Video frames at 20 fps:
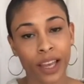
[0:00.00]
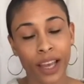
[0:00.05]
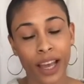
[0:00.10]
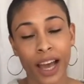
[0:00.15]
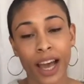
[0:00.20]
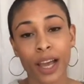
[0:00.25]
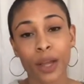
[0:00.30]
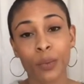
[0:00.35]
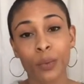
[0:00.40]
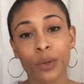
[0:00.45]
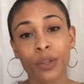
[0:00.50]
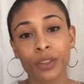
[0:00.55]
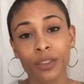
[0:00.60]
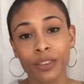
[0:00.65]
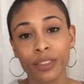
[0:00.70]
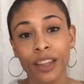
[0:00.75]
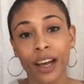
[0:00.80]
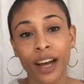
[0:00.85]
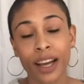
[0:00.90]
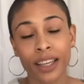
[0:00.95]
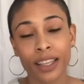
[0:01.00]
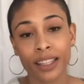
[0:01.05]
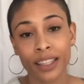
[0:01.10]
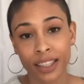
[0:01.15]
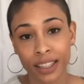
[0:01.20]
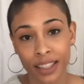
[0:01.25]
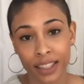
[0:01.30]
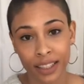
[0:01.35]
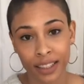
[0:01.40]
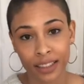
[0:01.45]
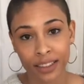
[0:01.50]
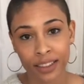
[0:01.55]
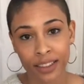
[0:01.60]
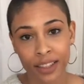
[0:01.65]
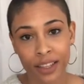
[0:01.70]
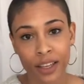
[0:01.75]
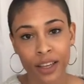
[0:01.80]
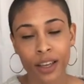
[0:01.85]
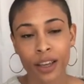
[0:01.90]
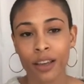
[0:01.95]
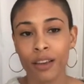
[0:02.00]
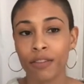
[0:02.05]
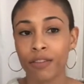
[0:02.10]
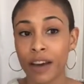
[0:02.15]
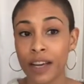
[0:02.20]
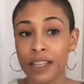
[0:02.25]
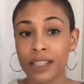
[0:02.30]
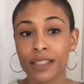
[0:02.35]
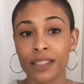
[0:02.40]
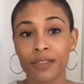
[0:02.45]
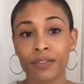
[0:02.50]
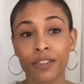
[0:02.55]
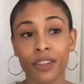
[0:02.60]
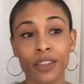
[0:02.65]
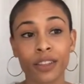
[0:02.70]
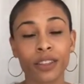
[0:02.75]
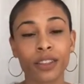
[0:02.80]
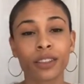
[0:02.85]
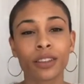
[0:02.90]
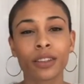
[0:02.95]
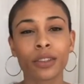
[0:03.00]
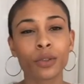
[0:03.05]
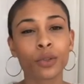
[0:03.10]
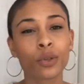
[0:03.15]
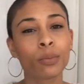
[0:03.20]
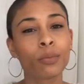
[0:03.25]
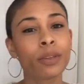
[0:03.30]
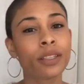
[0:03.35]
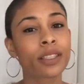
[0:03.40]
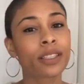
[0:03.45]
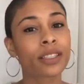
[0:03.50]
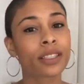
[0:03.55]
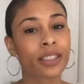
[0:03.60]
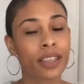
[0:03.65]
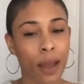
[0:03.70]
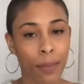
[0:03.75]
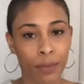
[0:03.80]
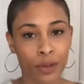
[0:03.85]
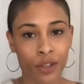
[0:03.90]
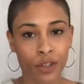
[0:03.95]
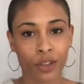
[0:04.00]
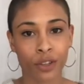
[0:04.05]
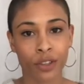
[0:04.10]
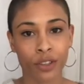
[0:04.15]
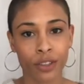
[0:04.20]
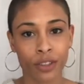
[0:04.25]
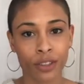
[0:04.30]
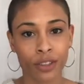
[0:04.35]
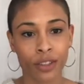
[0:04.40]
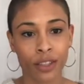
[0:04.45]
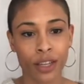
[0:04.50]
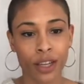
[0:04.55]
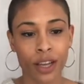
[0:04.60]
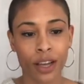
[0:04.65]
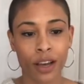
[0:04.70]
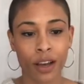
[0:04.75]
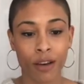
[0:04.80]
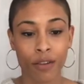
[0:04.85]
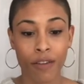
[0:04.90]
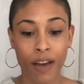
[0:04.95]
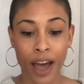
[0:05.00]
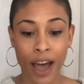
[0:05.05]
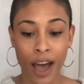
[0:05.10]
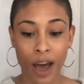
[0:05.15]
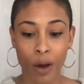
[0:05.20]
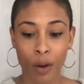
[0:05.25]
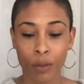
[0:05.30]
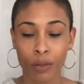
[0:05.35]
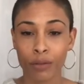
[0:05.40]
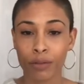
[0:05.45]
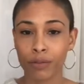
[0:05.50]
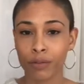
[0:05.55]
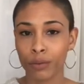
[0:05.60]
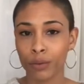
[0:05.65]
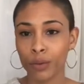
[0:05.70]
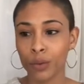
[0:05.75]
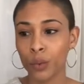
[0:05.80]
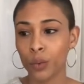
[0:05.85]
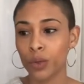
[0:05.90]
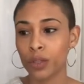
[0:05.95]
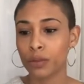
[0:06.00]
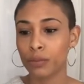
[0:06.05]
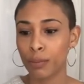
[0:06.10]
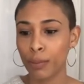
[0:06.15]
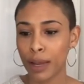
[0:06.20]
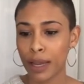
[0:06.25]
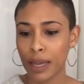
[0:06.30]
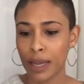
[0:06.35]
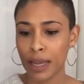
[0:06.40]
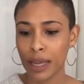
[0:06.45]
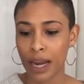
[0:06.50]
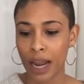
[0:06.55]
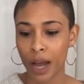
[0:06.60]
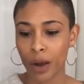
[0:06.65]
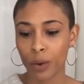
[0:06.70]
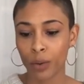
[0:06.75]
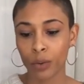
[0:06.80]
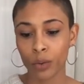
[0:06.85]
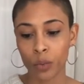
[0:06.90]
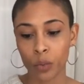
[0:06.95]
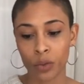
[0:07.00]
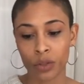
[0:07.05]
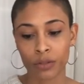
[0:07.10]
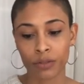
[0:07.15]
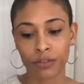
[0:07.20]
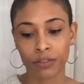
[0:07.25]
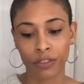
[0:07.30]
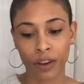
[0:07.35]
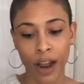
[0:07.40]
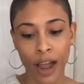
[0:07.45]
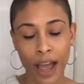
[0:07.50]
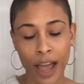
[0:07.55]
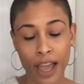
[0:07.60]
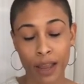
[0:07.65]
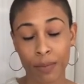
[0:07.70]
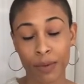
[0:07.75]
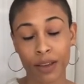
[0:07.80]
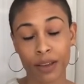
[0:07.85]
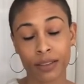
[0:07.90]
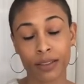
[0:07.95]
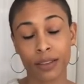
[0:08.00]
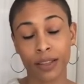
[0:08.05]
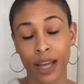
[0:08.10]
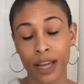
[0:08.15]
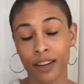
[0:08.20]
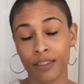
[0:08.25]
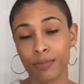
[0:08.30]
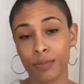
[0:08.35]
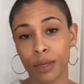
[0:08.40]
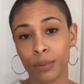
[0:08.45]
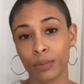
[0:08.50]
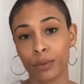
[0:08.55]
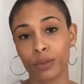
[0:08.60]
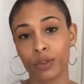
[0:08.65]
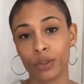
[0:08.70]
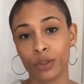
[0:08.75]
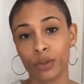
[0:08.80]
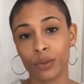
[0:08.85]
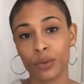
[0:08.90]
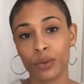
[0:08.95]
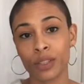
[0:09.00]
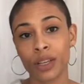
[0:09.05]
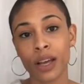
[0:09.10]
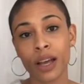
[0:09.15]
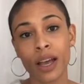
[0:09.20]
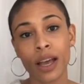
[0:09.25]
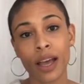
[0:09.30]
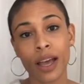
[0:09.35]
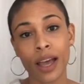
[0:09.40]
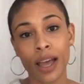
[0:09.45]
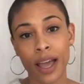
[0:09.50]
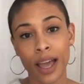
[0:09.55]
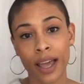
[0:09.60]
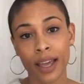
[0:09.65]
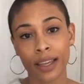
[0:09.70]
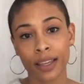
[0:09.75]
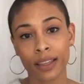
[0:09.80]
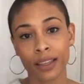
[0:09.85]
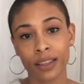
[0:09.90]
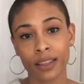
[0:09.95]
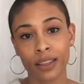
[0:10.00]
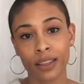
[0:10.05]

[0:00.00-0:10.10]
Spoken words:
I will not eat it. If I feel a little bit skeptical of how the food was made, how it was fried, because a lot of people use egg